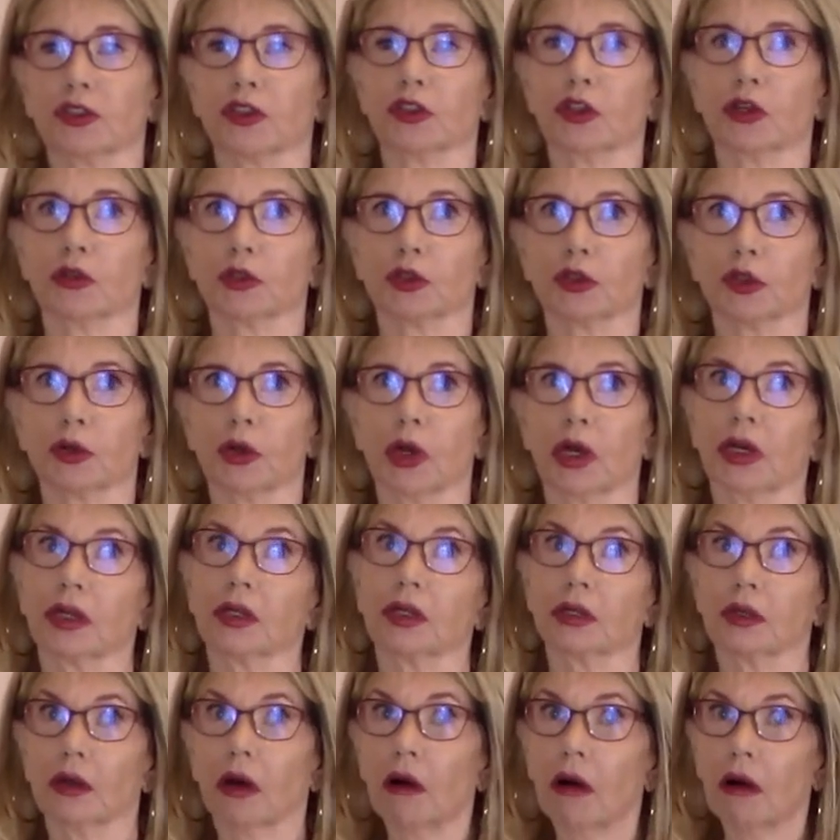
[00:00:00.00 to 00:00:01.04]
don't try it
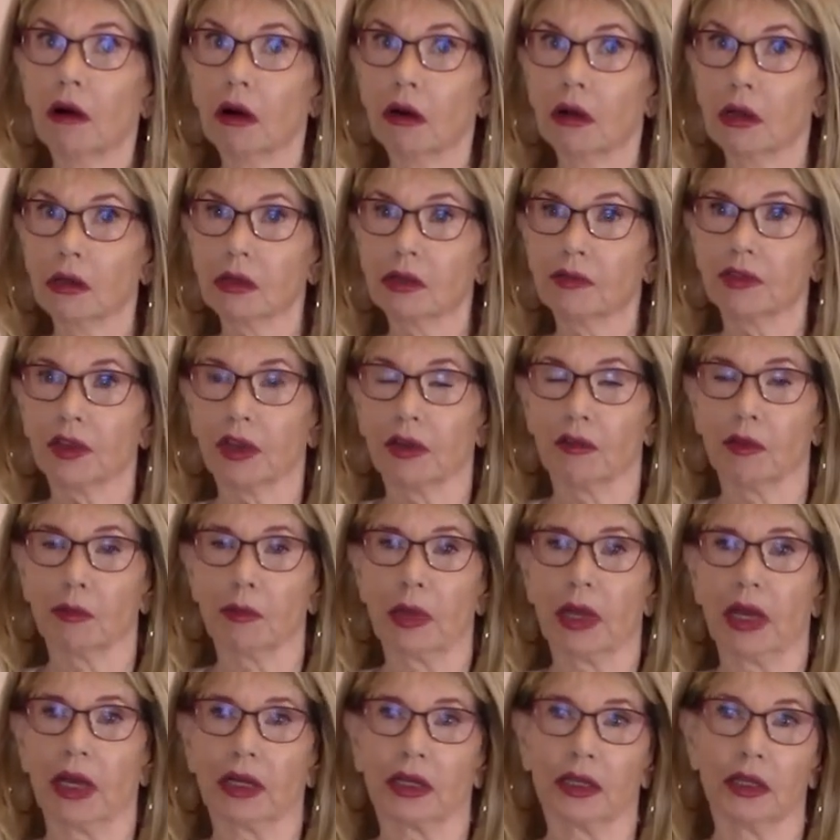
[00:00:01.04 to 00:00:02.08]
at all if you have a
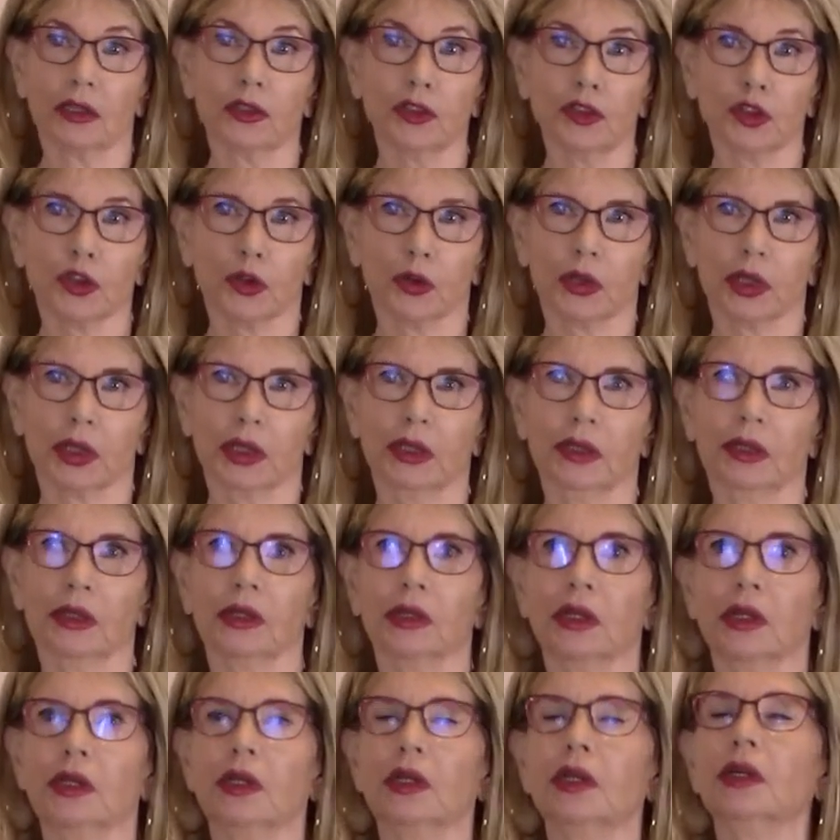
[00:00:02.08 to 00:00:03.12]
back injury.
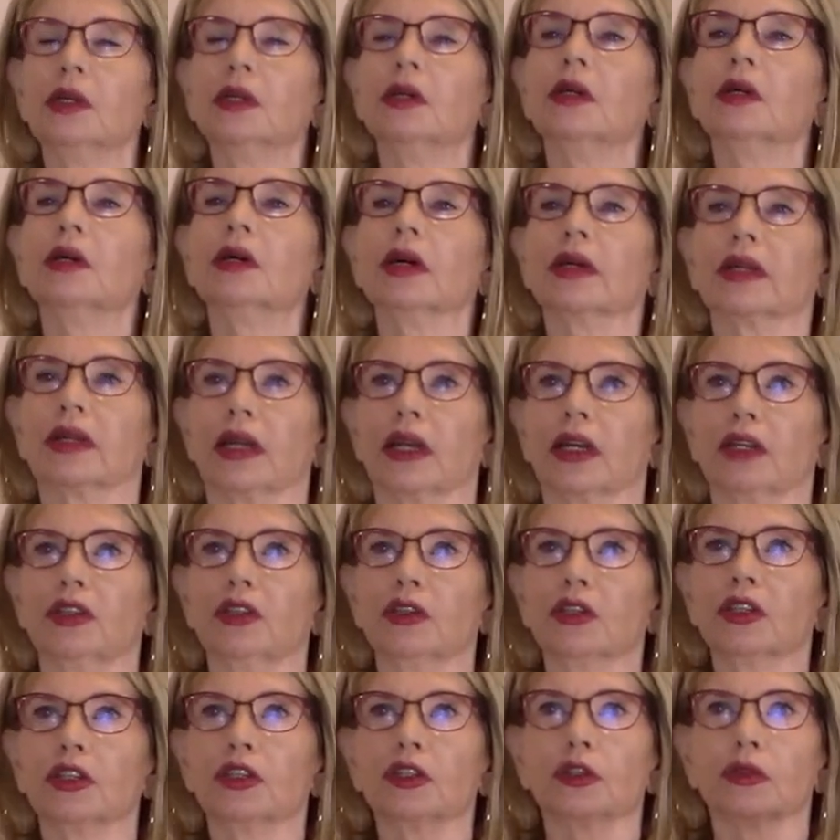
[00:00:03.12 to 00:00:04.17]
Again, you
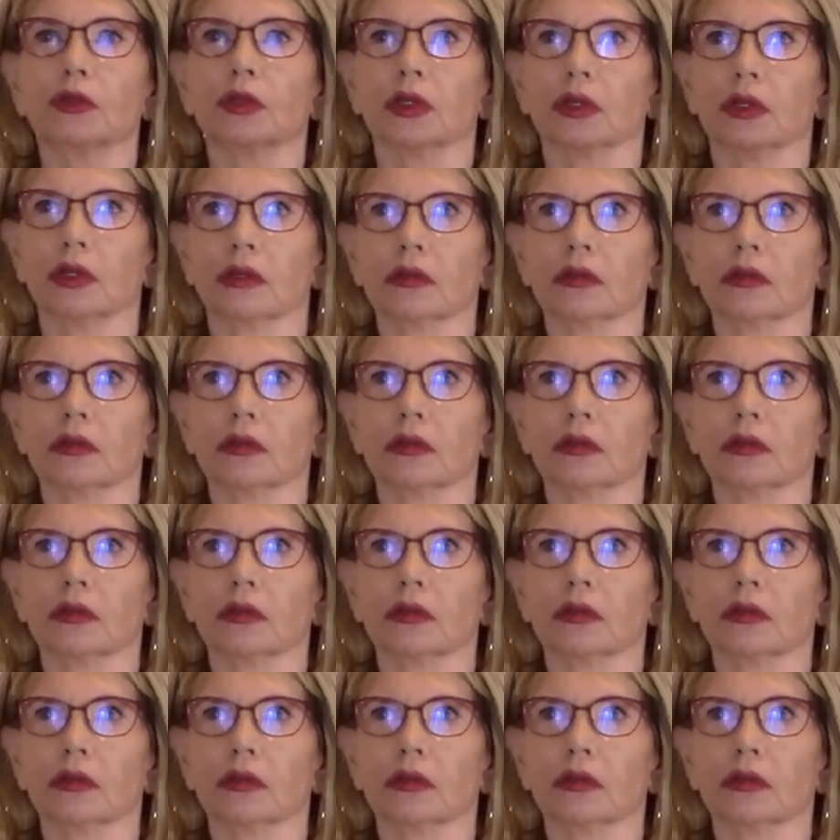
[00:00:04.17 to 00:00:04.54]
can do it